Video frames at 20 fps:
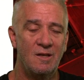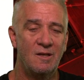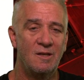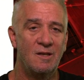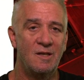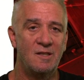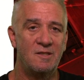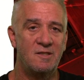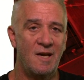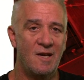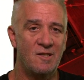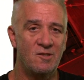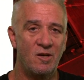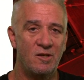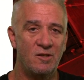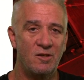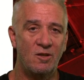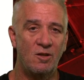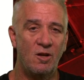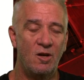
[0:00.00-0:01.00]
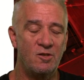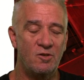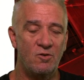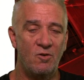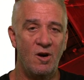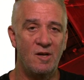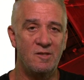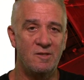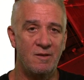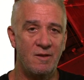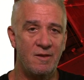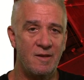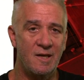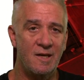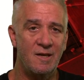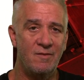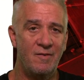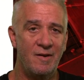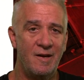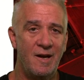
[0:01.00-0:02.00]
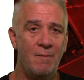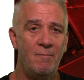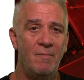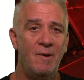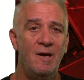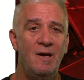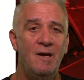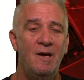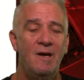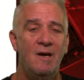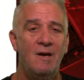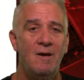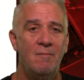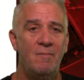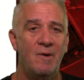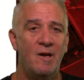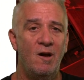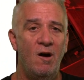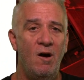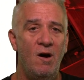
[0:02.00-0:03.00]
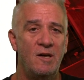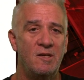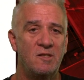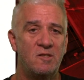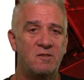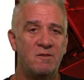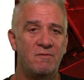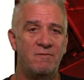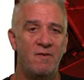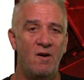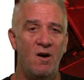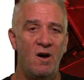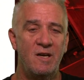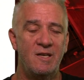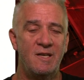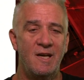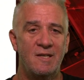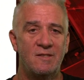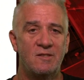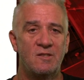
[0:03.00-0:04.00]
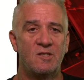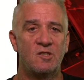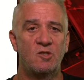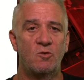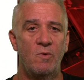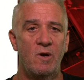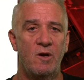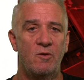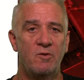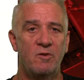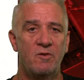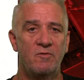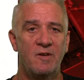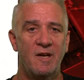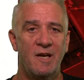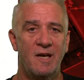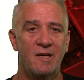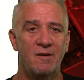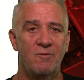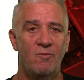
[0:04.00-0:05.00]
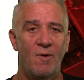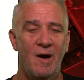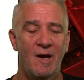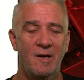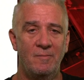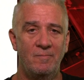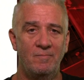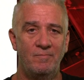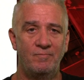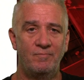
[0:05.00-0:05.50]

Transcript: it sounds like you close your eyes and think of a number, but I is defined as the square root of -1.